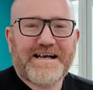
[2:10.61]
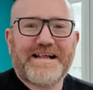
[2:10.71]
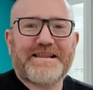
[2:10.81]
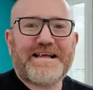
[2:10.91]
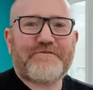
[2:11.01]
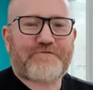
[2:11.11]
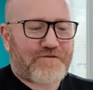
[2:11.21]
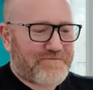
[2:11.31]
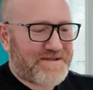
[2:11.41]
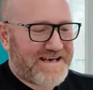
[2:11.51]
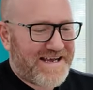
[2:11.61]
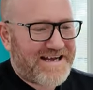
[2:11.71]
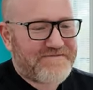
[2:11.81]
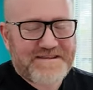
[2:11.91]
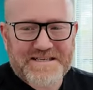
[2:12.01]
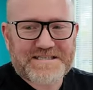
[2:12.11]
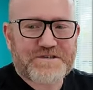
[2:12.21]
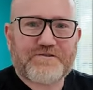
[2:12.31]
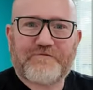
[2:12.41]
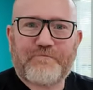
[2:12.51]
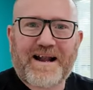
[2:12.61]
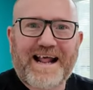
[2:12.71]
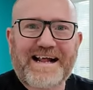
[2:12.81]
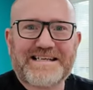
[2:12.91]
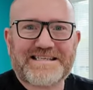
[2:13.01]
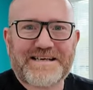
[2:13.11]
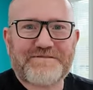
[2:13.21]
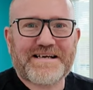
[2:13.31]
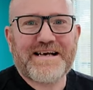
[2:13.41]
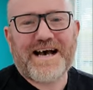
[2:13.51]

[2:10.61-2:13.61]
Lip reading: And then from there, everything sort of plans out